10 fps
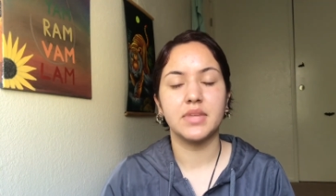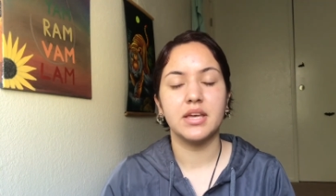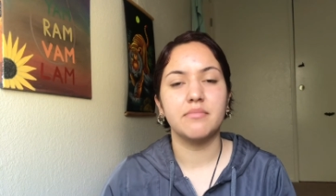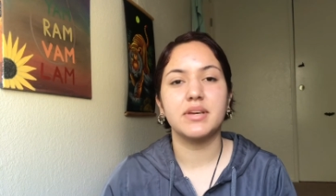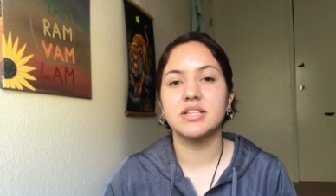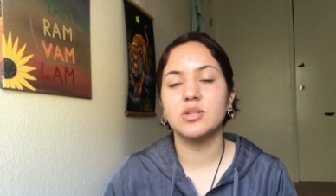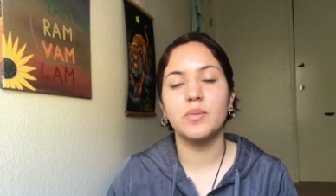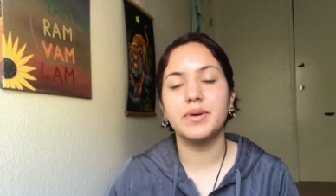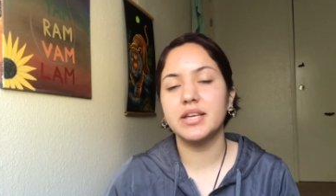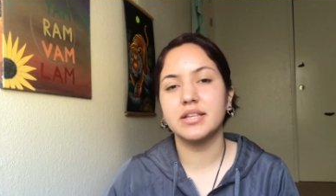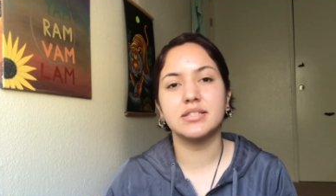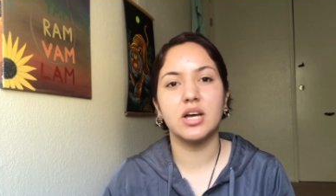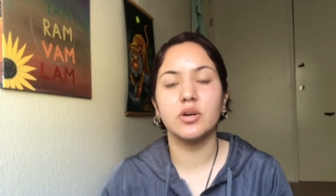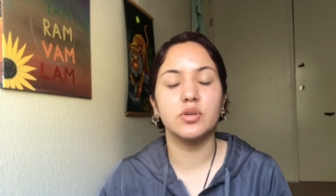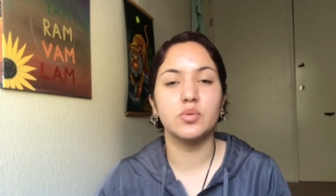Because nobody can
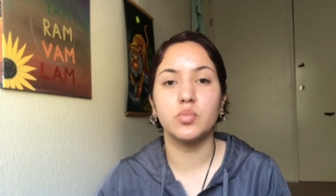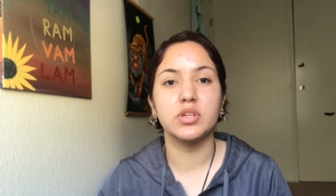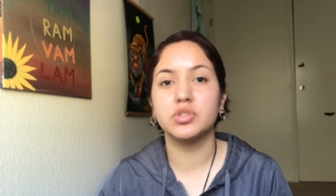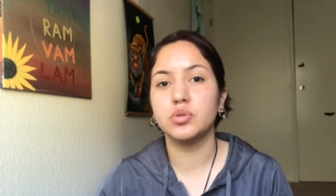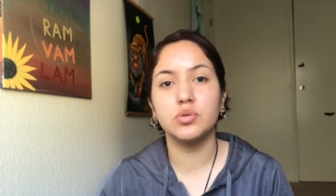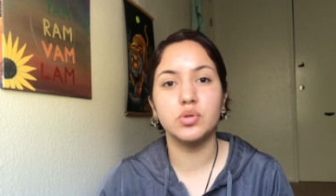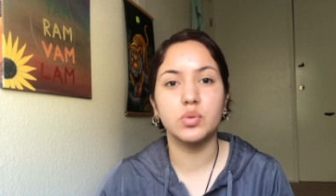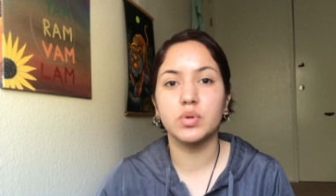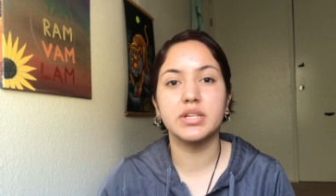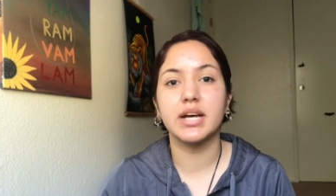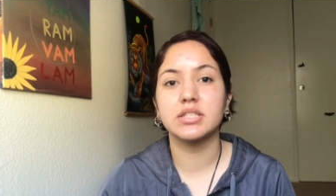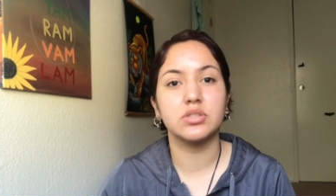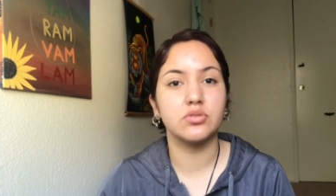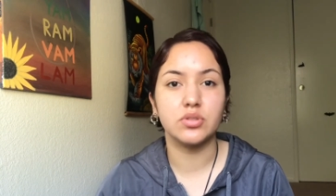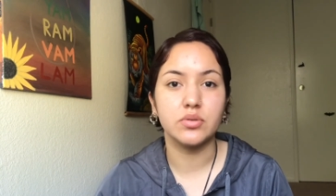tell you what to do or not
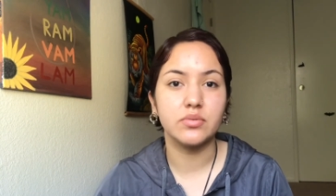to do.